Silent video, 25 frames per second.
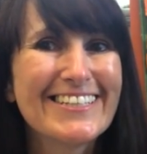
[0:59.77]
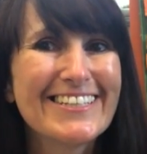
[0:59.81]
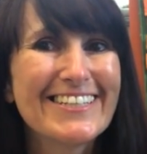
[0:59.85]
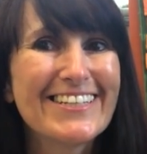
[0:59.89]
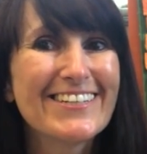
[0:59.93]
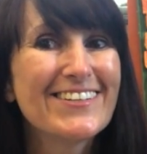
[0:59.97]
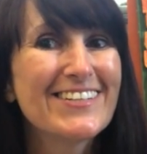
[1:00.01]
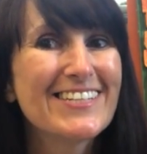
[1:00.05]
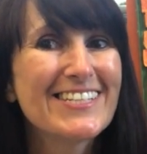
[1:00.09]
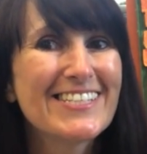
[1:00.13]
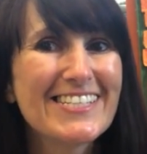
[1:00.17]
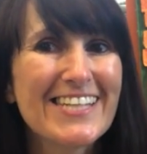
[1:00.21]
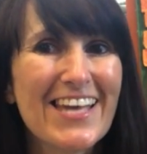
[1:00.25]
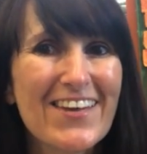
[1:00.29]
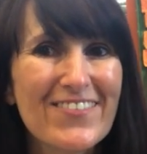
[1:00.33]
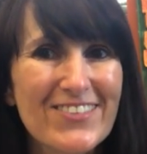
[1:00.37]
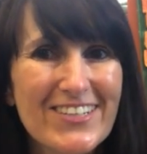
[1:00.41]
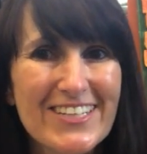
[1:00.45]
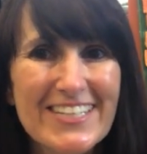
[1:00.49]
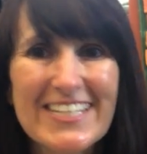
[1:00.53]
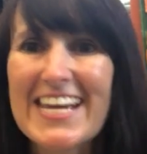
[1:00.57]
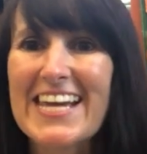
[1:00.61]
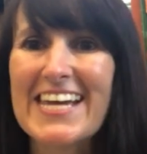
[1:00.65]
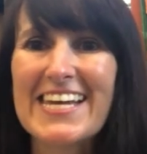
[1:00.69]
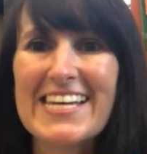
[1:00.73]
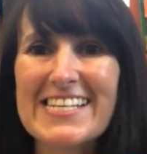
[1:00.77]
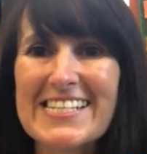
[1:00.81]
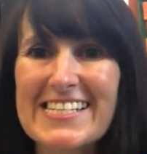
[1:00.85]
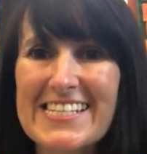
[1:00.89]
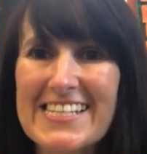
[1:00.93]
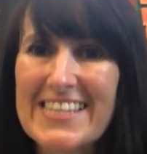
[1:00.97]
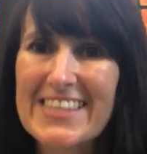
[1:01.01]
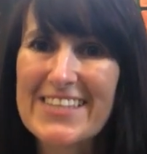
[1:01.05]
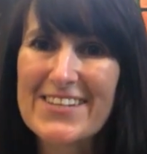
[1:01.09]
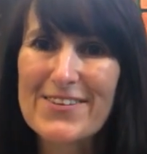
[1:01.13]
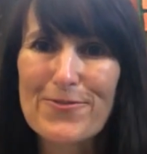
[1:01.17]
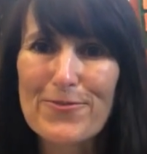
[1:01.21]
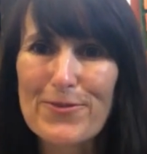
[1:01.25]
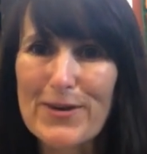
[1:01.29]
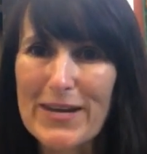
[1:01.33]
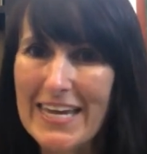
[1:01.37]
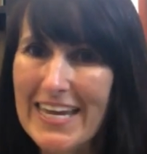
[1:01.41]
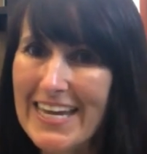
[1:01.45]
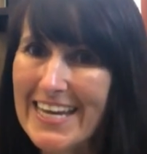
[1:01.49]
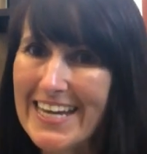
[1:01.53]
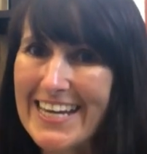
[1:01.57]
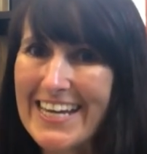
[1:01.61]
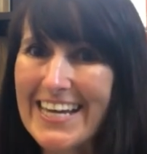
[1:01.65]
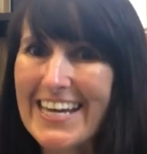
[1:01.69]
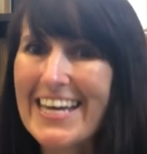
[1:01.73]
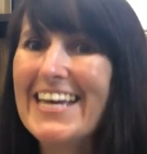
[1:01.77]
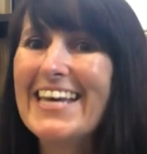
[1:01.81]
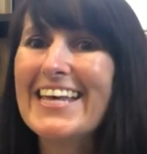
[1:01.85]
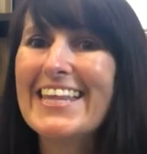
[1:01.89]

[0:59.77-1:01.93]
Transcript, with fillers: There are seven days in the week.